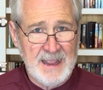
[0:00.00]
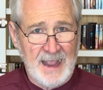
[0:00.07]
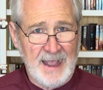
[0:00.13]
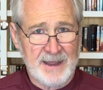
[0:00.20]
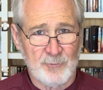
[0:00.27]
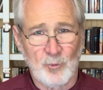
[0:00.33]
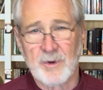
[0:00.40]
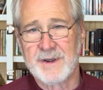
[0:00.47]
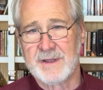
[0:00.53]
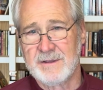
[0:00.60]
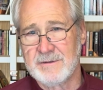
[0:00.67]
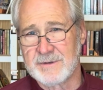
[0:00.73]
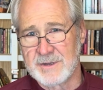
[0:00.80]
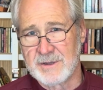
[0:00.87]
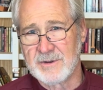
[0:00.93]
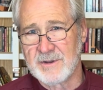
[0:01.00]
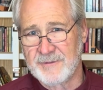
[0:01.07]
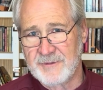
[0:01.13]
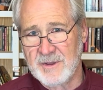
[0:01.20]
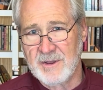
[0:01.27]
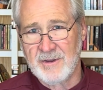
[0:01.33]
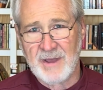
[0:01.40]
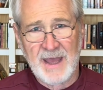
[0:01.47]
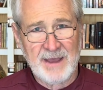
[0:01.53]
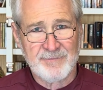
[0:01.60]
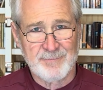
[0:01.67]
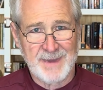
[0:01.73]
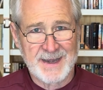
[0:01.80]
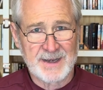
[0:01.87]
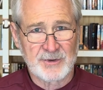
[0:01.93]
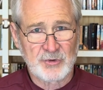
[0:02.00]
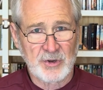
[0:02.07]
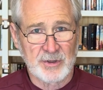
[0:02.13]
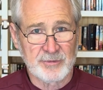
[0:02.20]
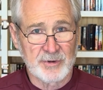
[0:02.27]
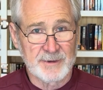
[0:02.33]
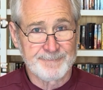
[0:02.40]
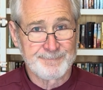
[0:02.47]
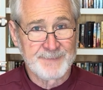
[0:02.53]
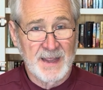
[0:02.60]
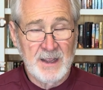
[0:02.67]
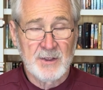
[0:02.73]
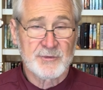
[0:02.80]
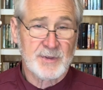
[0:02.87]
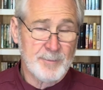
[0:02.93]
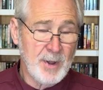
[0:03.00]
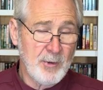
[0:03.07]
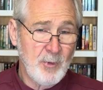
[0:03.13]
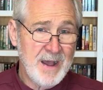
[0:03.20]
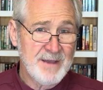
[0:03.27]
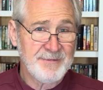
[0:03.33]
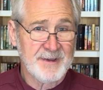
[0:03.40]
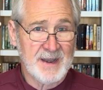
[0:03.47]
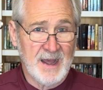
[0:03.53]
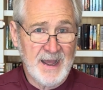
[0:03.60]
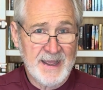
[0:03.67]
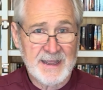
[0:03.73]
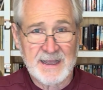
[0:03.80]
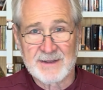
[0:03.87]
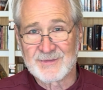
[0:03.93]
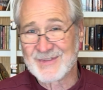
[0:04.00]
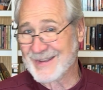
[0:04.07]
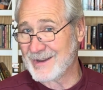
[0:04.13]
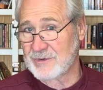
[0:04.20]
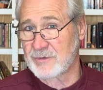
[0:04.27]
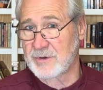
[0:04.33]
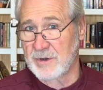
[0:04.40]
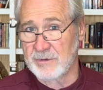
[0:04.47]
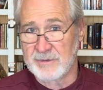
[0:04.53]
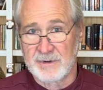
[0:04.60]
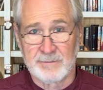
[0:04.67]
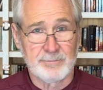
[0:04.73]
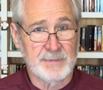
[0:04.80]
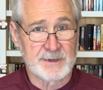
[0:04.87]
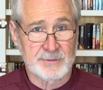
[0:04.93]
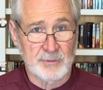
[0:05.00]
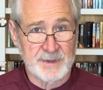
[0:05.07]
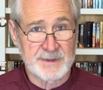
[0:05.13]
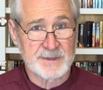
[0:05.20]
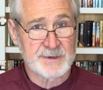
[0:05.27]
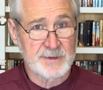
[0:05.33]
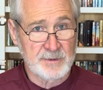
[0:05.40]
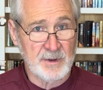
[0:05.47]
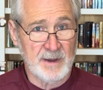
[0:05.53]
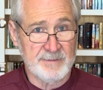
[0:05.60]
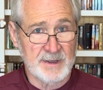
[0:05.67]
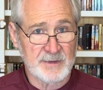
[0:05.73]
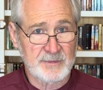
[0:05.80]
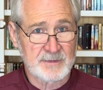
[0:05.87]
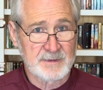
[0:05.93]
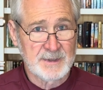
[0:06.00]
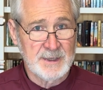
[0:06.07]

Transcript: And what do you do if you have many children? So my wife and I have 6 children between the two of us.